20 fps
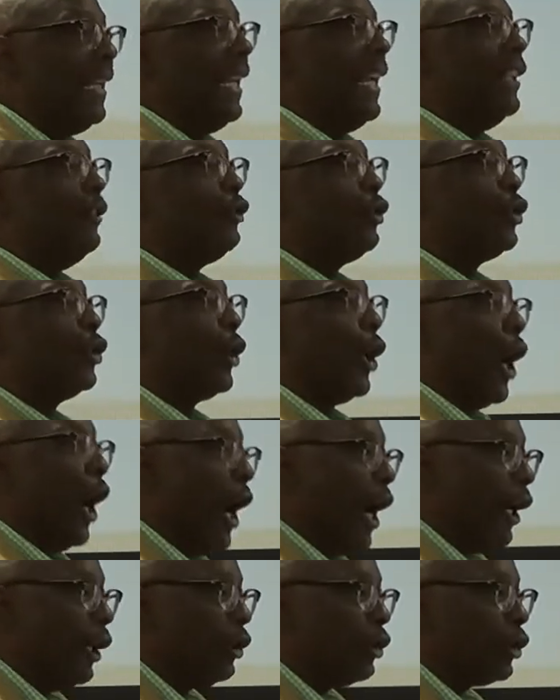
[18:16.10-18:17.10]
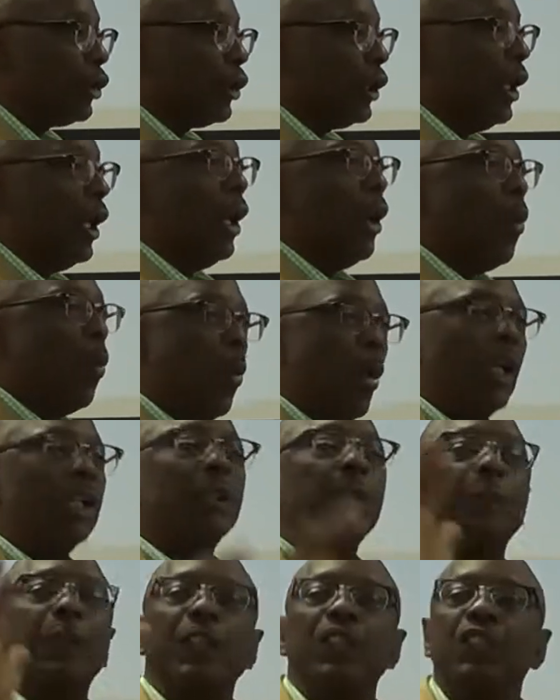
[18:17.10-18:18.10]
in church
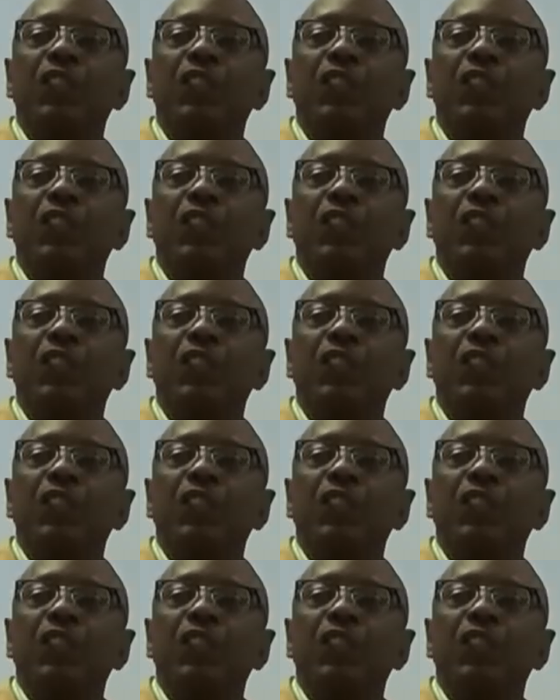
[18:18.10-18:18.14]
was for